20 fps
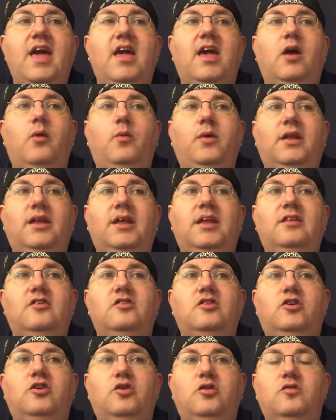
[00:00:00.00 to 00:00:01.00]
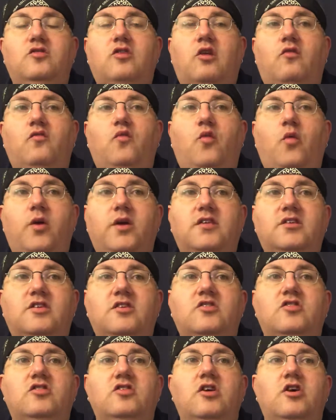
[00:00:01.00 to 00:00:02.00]
And we need to use our
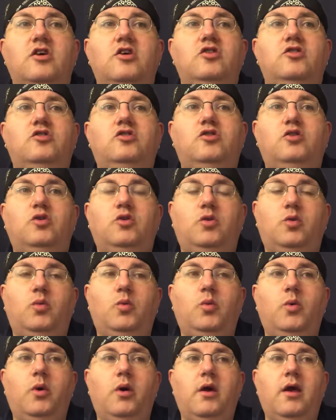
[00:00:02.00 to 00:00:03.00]
voices to